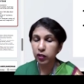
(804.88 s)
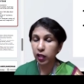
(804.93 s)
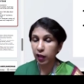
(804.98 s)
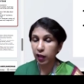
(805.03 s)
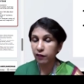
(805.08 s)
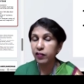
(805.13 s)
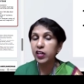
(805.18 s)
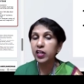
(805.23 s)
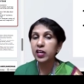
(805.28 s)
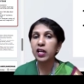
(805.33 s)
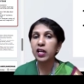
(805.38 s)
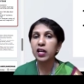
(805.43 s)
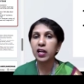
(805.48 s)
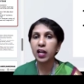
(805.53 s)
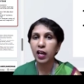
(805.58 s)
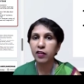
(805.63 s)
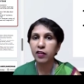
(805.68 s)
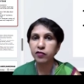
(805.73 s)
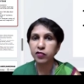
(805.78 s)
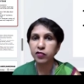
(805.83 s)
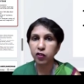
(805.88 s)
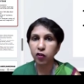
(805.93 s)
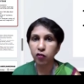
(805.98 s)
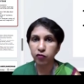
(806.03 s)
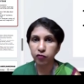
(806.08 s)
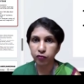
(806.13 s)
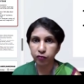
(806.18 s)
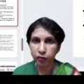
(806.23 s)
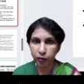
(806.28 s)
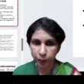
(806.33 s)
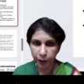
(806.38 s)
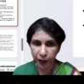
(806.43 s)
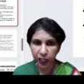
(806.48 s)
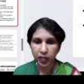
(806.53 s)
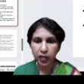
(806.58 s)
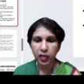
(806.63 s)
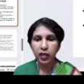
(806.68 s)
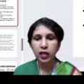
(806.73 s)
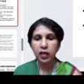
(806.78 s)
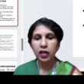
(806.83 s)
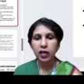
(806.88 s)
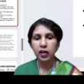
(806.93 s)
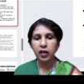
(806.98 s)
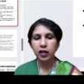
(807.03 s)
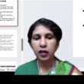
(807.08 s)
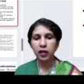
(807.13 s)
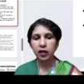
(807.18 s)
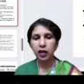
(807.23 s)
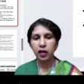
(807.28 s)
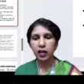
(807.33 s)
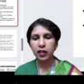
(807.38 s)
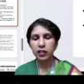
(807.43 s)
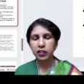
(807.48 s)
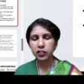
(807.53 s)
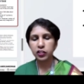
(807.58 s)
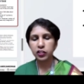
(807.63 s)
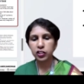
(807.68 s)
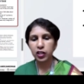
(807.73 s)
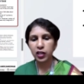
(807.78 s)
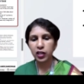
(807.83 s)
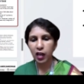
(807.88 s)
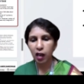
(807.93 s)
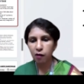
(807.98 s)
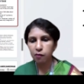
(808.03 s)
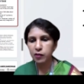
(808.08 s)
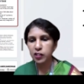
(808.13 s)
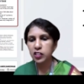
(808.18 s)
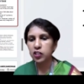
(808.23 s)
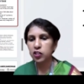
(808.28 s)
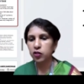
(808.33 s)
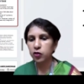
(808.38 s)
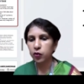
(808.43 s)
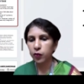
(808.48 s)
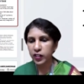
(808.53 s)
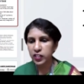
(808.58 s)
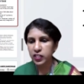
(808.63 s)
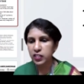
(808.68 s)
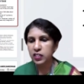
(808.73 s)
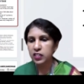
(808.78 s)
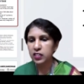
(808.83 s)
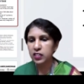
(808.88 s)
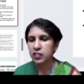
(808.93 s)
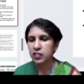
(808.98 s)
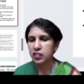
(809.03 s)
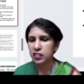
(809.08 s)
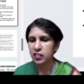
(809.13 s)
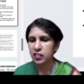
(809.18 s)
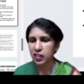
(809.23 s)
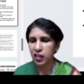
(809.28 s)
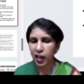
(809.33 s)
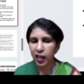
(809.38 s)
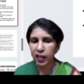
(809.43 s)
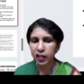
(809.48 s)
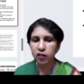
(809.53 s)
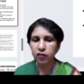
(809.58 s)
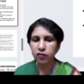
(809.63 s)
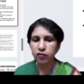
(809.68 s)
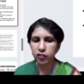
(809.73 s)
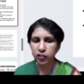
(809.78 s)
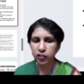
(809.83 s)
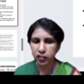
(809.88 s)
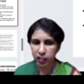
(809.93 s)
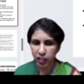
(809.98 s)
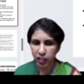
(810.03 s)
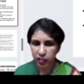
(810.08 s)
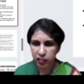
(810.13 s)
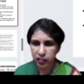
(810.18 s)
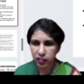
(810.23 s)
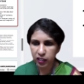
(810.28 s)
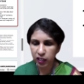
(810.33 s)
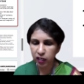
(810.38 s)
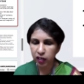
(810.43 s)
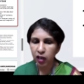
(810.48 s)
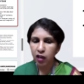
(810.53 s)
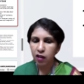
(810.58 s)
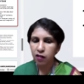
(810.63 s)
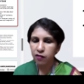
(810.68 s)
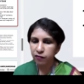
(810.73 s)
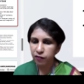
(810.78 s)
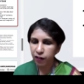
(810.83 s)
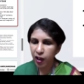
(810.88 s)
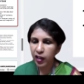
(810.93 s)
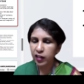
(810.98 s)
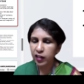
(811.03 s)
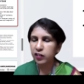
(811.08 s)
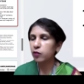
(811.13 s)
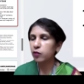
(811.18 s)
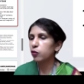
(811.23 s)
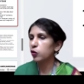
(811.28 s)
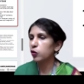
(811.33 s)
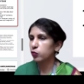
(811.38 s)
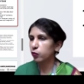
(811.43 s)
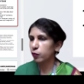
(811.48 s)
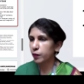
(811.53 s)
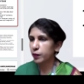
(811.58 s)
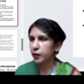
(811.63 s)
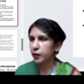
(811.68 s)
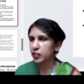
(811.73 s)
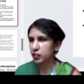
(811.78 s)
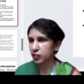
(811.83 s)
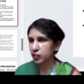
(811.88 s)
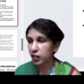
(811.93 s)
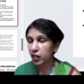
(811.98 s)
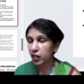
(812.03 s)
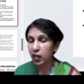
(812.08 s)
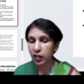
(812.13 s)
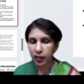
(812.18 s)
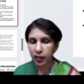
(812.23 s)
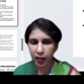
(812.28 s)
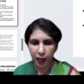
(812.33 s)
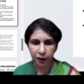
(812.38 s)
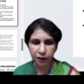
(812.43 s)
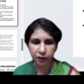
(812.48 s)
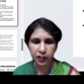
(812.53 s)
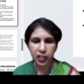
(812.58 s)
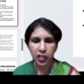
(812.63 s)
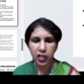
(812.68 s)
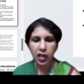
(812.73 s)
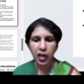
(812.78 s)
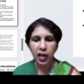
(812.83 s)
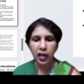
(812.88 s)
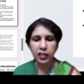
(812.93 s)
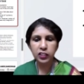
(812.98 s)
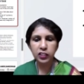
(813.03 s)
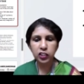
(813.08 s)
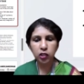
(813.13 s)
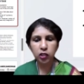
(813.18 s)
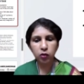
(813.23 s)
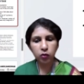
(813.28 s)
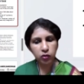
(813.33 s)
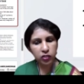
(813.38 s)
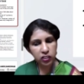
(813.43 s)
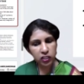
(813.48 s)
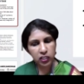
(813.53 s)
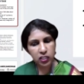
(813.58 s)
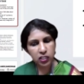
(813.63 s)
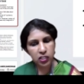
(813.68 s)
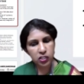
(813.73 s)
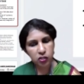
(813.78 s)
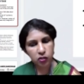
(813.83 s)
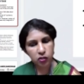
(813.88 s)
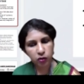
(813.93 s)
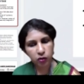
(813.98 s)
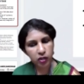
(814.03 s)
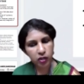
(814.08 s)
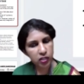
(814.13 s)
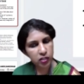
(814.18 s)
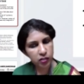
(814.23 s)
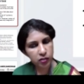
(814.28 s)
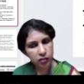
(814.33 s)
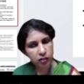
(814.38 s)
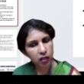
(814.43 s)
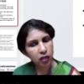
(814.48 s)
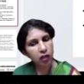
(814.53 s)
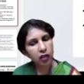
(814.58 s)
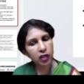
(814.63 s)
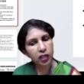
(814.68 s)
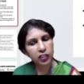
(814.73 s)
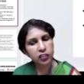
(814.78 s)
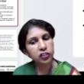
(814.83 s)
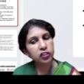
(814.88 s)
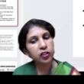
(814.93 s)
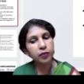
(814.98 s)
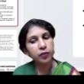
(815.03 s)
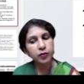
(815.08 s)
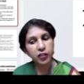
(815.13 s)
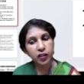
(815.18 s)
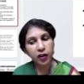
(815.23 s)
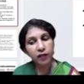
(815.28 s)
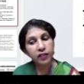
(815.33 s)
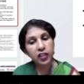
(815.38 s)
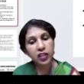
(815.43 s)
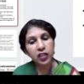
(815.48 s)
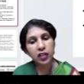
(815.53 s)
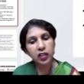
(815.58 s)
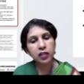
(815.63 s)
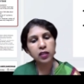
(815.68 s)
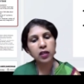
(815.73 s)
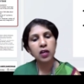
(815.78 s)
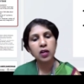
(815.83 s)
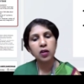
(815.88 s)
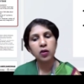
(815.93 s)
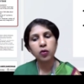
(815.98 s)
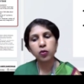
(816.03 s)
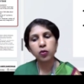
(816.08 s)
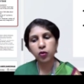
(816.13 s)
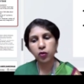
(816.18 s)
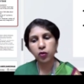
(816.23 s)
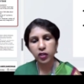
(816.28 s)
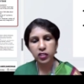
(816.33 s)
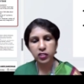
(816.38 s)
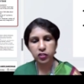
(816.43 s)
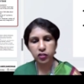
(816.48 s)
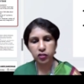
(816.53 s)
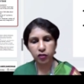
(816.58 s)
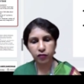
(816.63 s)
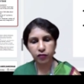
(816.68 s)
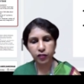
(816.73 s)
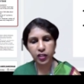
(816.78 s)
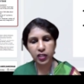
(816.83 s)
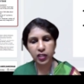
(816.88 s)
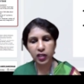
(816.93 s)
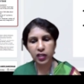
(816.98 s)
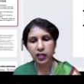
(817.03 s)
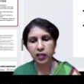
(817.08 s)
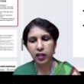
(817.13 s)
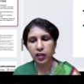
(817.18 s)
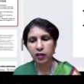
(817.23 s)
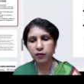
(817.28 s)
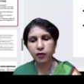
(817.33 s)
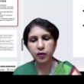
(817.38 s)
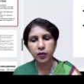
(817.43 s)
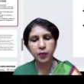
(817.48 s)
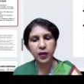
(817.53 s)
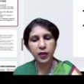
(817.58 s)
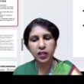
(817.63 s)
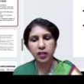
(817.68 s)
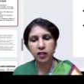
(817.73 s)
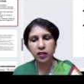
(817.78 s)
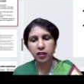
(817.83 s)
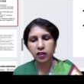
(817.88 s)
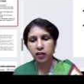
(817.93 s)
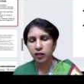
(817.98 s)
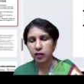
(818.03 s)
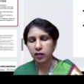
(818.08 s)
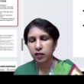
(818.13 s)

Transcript: everyday lives of women, and she laments and questions this lack of authentic fact about women's real lives. And she looks at historians like G.M. Trevelyan, who wrote History of England, and women